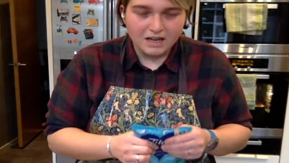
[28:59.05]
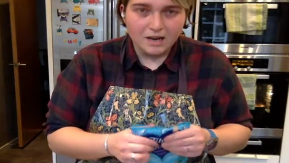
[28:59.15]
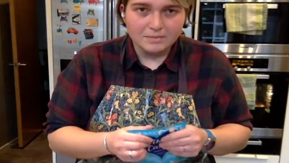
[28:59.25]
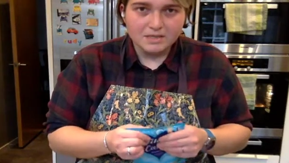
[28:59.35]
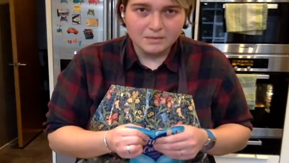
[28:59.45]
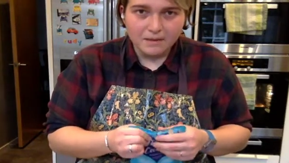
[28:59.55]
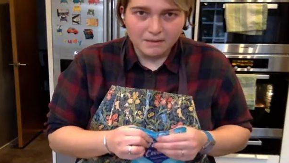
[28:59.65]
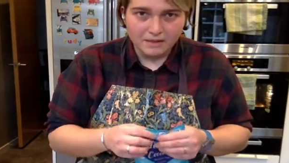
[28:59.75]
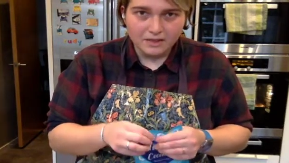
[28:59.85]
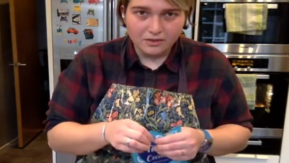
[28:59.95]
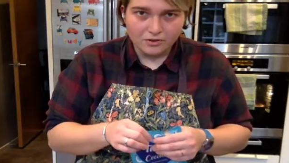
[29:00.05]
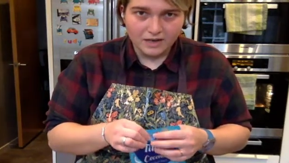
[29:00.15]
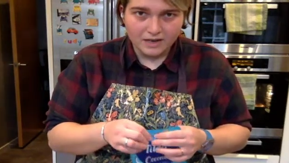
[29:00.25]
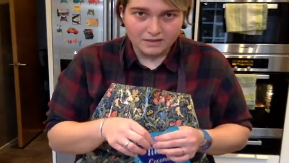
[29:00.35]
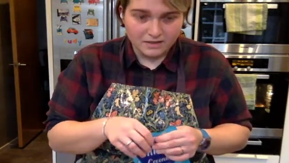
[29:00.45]
up some lemon and
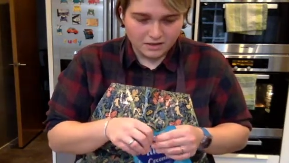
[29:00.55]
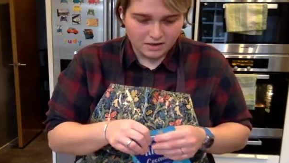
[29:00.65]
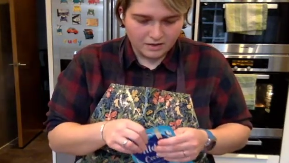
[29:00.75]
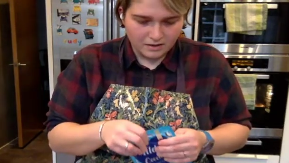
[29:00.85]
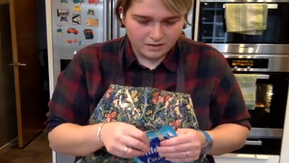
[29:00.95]
coriander